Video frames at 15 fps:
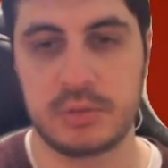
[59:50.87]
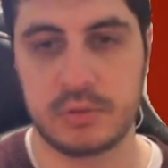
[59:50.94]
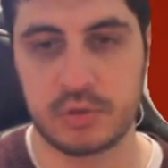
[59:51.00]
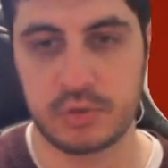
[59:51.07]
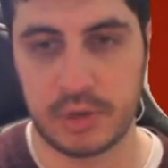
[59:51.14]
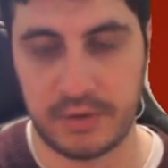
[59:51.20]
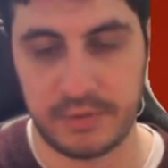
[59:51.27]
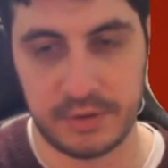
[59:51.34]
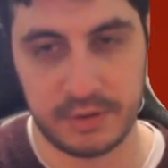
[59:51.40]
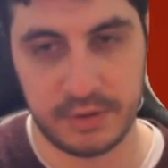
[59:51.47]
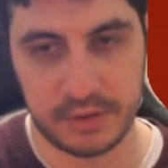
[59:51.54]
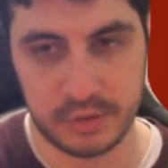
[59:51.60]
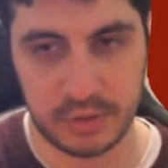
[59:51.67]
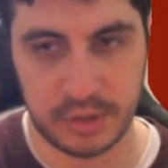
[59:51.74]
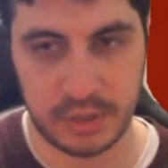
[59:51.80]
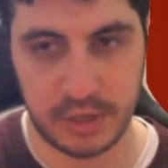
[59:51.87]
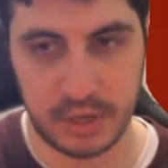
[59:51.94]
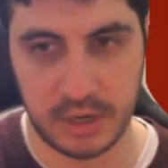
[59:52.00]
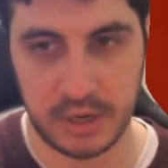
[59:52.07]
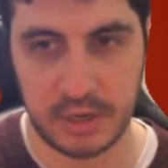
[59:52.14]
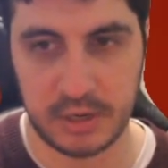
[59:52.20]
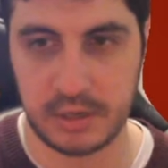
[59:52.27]
Driving an electric
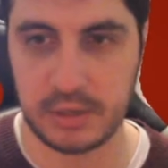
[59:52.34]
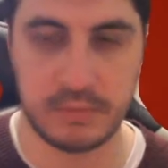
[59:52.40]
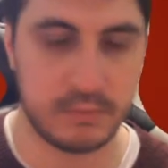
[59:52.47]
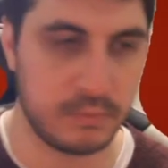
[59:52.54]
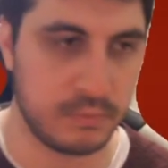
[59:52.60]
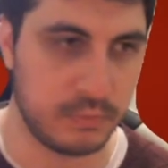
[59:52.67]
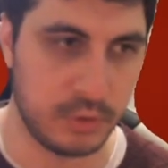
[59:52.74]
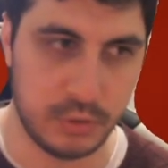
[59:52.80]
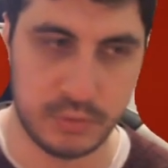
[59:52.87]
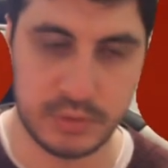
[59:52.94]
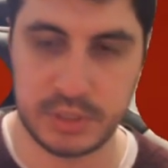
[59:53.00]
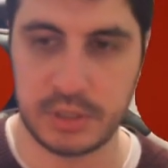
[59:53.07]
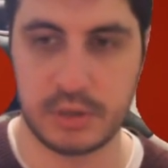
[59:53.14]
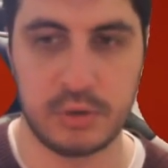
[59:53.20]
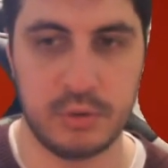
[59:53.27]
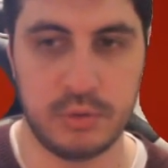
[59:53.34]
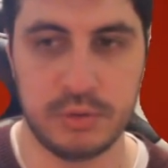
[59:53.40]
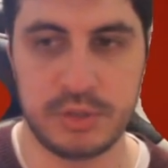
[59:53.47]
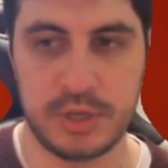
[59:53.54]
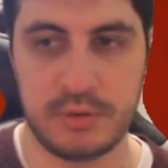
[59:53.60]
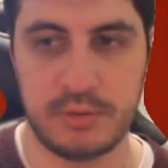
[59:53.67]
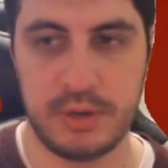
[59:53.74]
car, using a coal
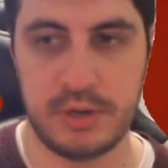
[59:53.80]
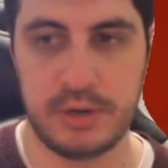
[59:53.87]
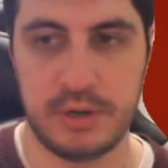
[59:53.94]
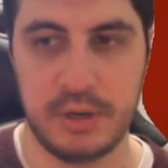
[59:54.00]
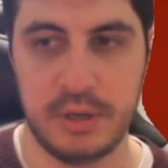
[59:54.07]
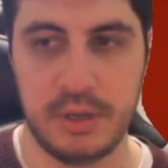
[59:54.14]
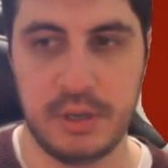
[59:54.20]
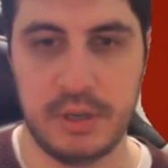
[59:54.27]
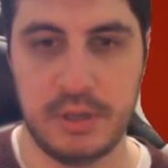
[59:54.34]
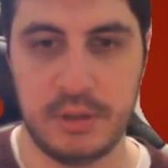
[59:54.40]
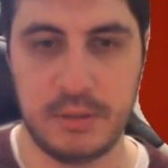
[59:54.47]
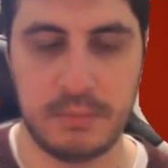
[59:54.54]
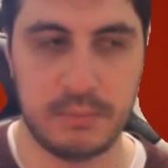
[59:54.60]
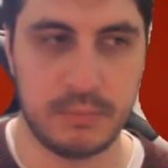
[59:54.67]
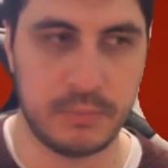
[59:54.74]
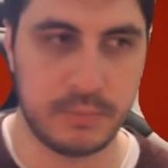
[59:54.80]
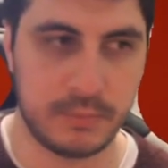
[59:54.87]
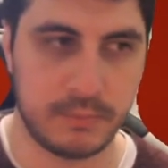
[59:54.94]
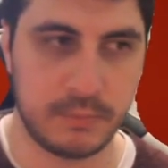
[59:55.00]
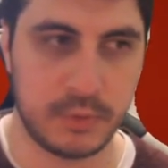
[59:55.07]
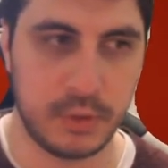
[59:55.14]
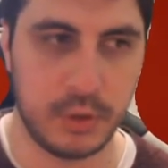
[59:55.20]
generator,
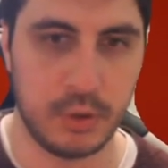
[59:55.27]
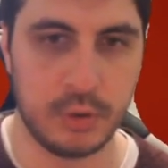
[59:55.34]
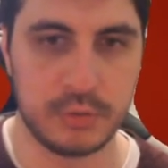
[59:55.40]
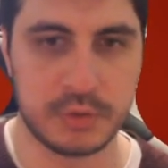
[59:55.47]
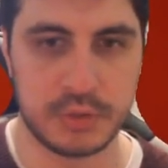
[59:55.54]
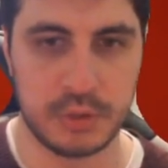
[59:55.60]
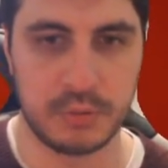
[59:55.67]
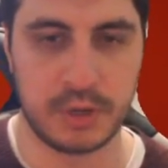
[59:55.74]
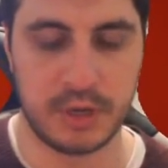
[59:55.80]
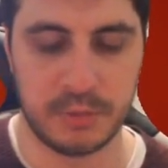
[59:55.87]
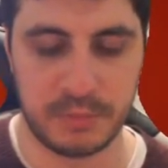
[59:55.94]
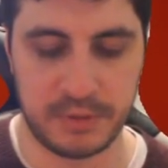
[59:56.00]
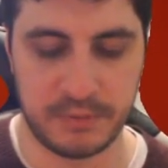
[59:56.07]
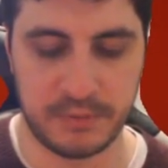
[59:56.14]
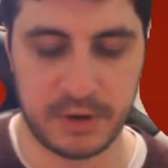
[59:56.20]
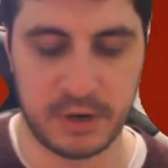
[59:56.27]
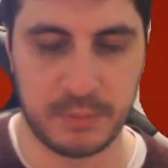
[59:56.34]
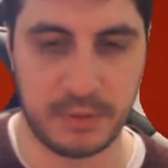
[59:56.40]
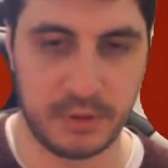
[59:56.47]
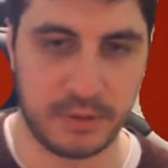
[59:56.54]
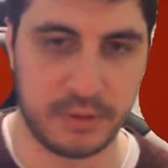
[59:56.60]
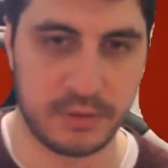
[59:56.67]
those don't help the
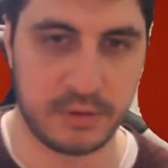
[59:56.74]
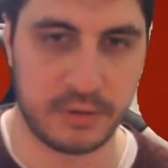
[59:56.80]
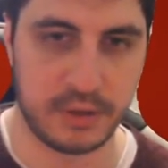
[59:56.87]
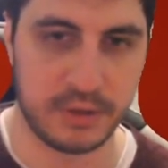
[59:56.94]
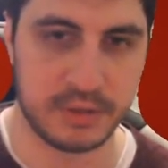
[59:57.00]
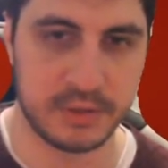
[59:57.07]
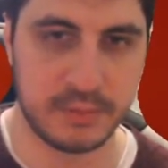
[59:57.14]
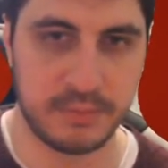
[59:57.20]
environment on the other hand.